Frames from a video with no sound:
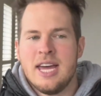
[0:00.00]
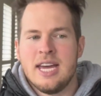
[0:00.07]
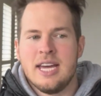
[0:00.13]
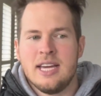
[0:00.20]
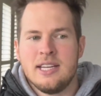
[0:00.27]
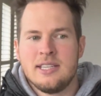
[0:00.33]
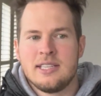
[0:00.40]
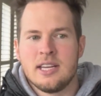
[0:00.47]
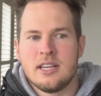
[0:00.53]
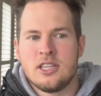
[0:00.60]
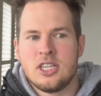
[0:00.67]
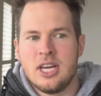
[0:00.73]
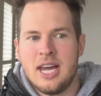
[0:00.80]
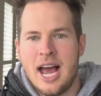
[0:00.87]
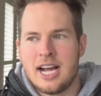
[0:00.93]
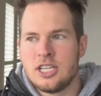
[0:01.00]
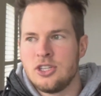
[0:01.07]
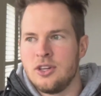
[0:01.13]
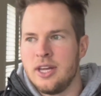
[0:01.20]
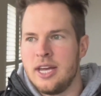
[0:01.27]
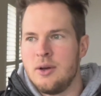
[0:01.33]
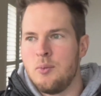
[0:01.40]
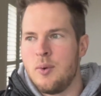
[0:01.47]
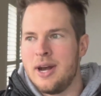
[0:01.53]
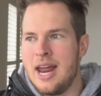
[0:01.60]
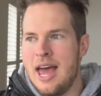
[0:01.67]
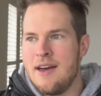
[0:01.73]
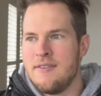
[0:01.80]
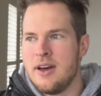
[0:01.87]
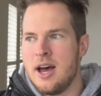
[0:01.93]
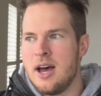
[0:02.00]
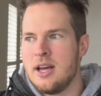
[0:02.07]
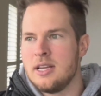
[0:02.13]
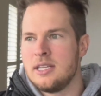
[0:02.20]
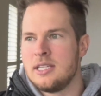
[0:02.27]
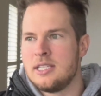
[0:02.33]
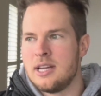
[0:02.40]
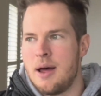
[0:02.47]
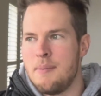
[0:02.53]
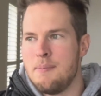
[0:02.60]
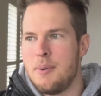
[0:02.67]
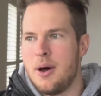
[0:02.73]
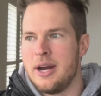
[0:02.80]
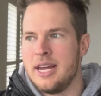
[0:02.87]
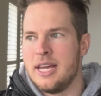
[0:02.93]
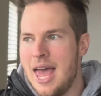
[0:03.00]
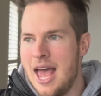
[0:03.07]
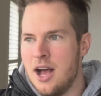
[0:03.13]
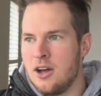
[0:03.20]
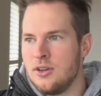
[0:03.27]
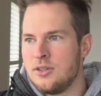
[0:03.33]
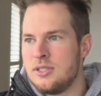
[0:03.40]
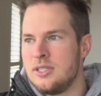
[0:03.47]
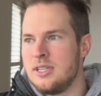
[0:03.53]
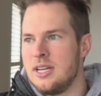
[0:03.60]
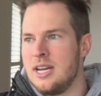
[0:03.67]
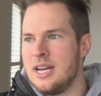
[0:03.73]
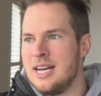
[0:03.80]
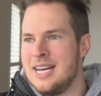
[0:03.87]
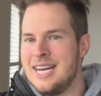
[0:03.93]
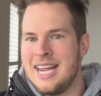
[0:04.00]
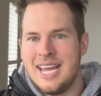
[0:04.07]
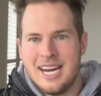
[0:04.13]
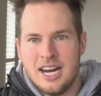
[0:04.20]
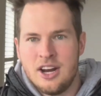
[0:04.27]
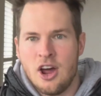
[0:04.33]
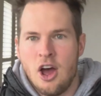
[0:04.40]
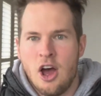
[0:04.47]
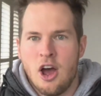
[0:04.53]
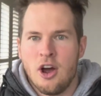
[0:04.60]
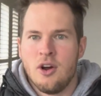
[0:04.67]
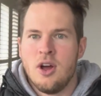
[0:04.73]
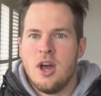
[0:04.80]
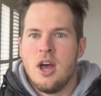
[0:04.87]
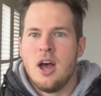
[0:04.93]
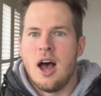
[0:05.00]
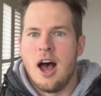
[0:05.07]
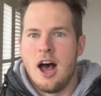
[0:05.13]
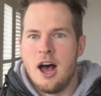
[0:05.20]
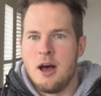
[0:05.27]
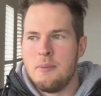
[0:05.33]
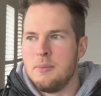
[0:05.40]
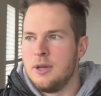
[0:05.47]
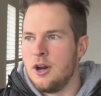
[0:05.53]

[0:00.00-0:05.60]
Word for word: is she actually, whenever somebody else needed her um,